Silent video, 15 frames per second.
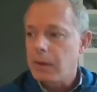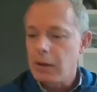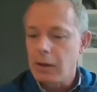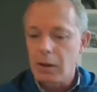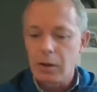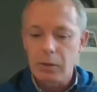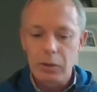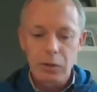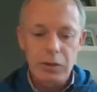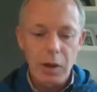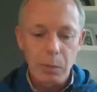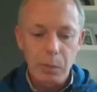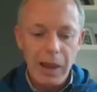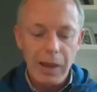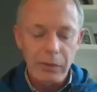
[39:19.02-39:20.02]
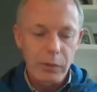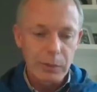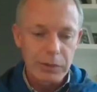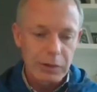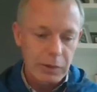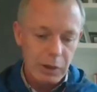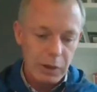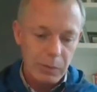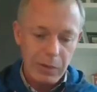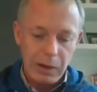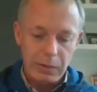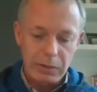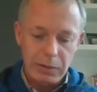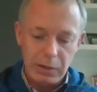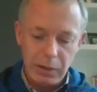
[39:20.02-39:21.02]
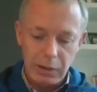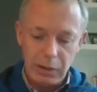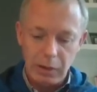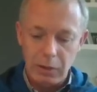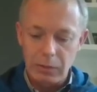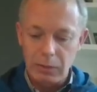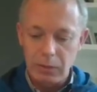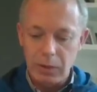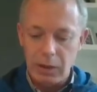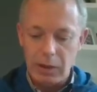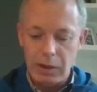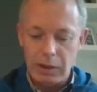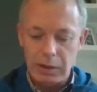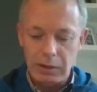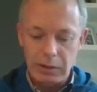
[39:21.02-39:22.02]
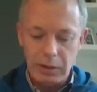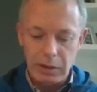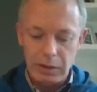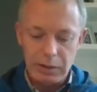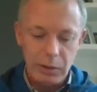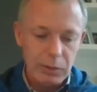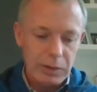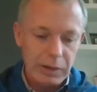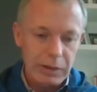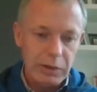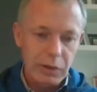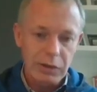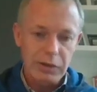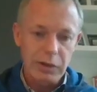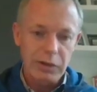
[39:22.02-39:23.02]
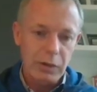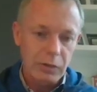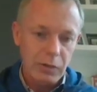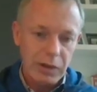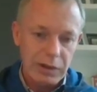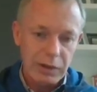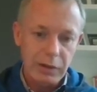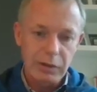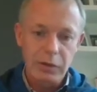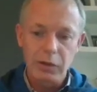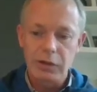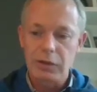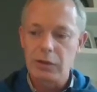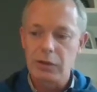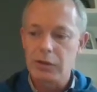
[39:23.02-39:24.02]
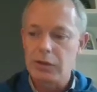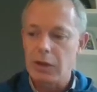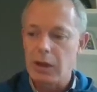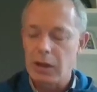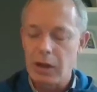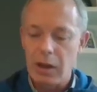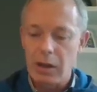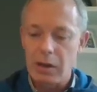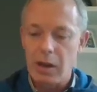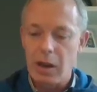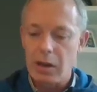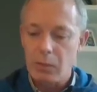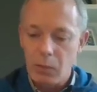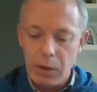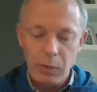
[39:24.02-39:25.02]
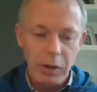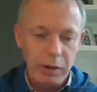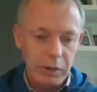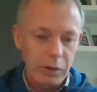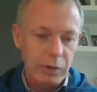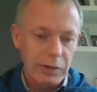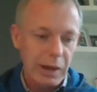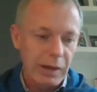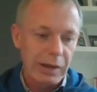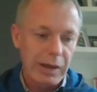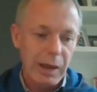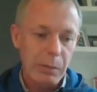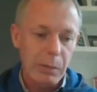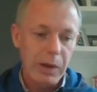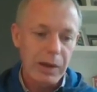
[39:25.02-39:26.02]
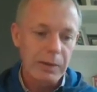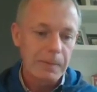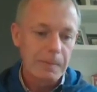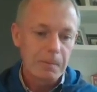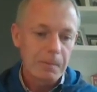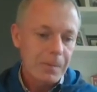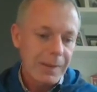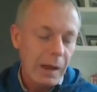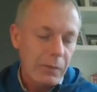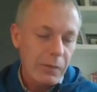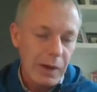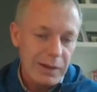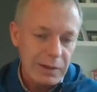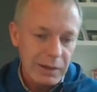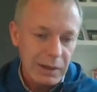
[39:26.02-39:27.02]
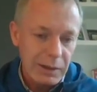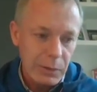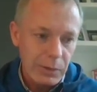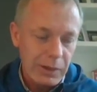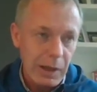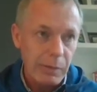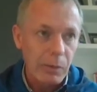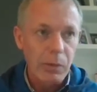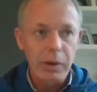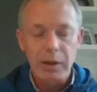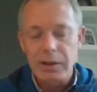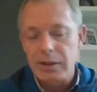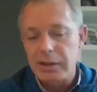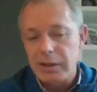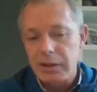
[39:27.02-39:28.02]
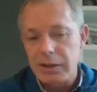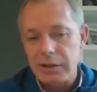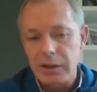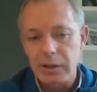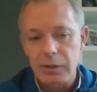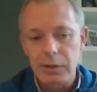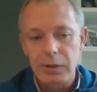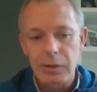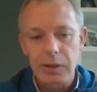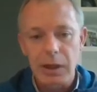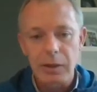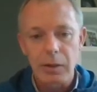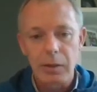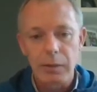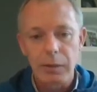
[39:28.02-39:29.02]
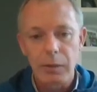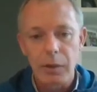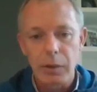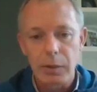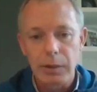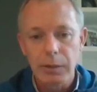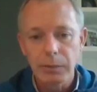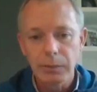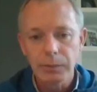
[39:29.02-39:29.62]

your platform to talk about, social injustice and racial injustice, and we want to use that in the campaign, that resonates with them, and we're going to continue to do that going forward.